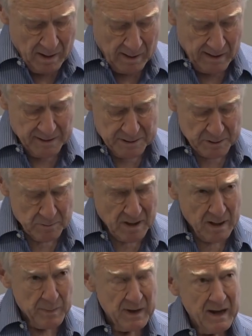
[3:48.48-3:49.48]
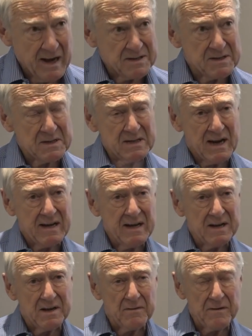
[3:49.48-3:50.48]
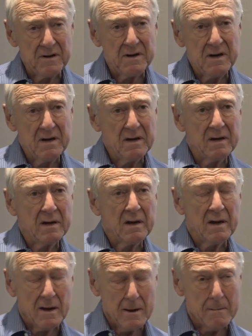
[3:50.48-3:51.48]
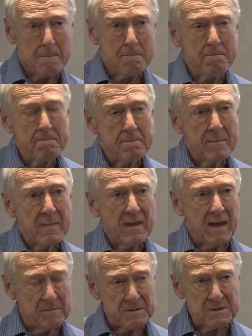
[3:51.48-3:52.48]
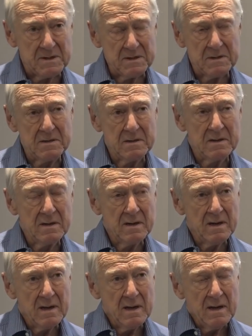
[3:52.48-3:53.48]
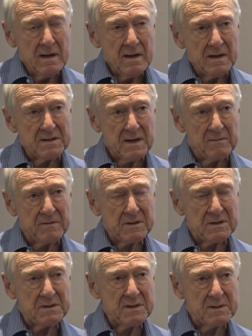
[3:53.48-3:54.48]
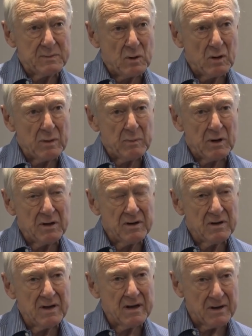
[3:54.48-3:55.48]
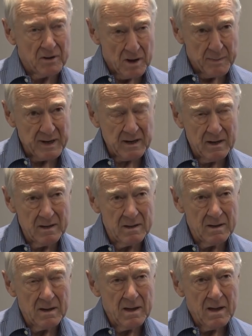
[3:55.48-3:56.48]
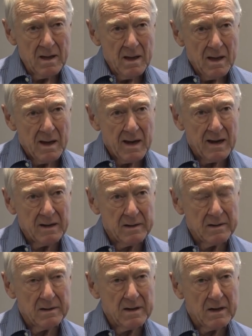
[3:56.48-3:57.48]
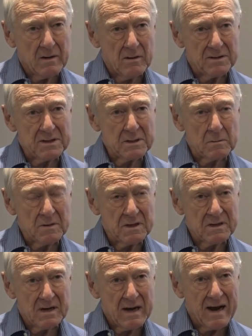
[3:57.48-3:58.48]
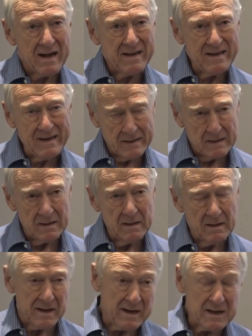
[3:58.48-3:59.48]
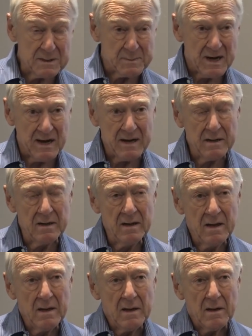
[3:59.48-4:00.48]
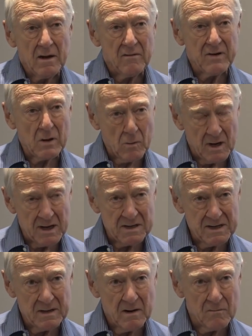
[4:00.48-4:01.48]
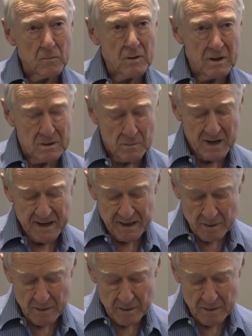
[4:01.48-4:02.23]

Klaus Schwab has a slightly different emphasis. His emphasis is more upon the economic and the consequent ideal, in his mind, of equality, of worldwide